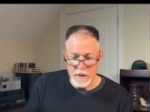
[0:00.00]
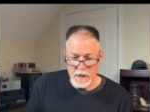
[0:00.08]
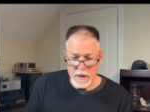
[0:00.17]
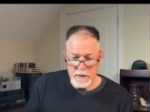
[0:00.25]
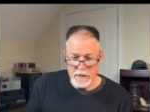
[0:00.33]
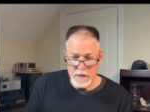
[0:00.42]

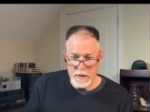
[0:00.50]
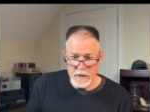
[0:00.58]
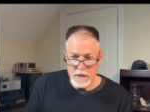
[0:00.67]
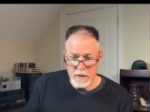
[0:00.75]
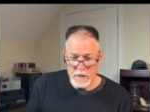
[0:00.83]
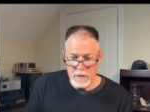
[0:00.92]
at
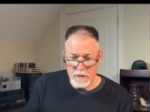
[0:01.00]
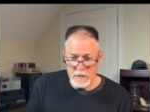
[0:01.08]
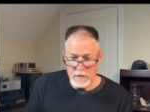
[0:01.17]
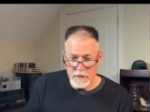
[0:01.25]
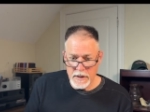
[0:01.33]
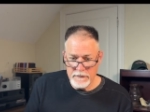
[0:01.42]
the
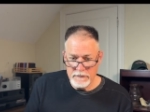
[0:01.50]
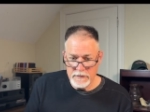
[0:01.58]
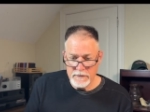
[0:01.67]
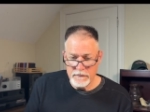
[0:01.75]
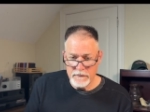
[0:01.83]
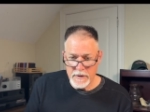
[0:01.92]

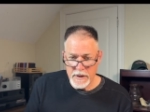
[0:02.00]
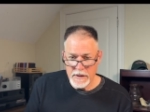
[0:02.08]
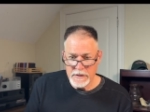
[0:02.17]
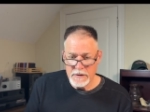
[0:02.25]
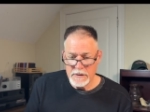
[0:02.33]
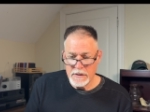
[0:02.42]
11th
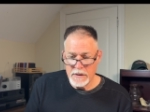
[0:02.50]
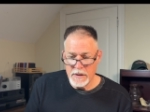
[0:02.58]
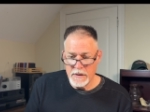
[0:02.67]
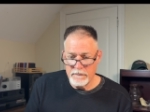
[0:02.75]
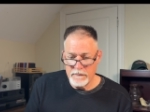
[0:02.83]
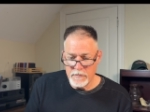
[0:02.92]
fret
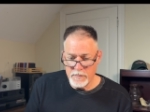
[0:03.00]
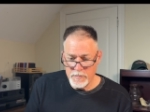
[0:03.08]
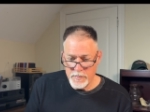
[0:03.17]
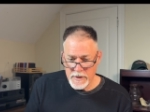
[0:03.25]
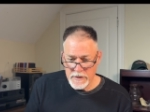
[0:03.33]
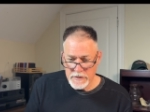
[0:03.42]
of the
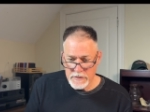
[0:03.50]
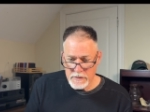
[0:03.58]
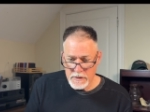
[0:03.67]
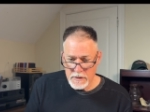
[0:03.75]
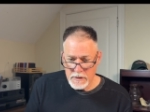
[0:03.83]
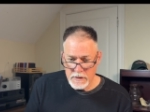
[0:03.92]
B string.